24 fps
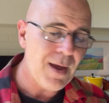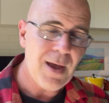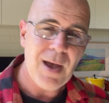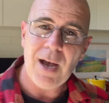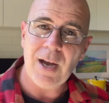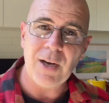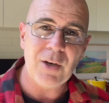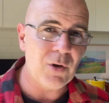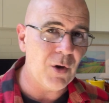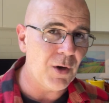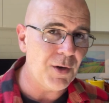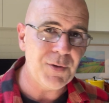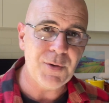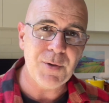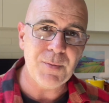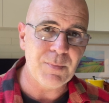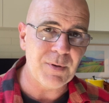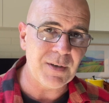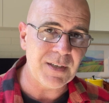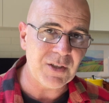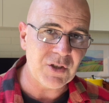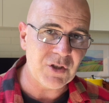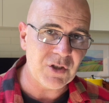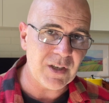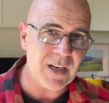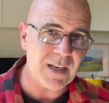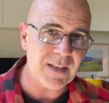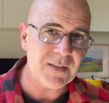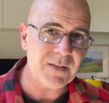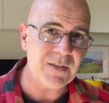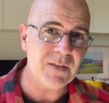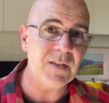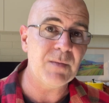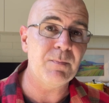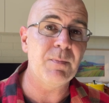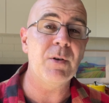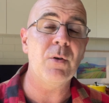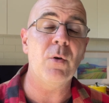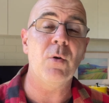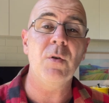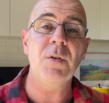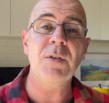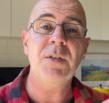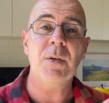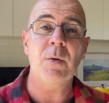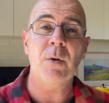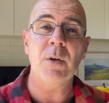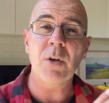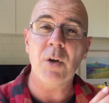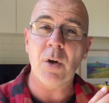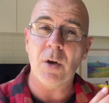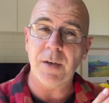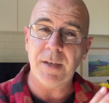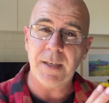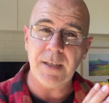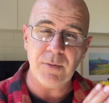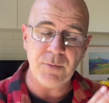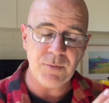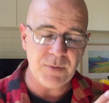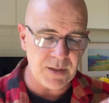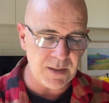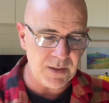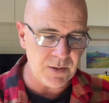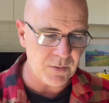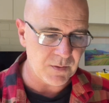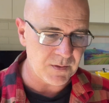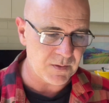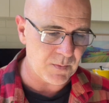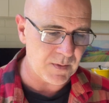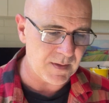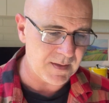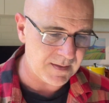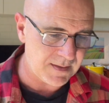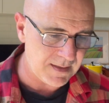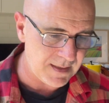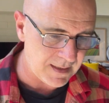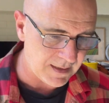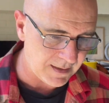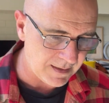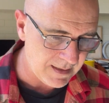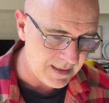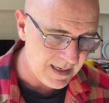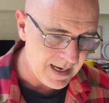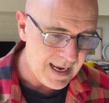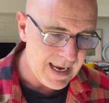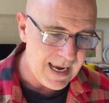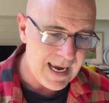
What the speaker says: a God who brings justice, but also a God who deals with sin.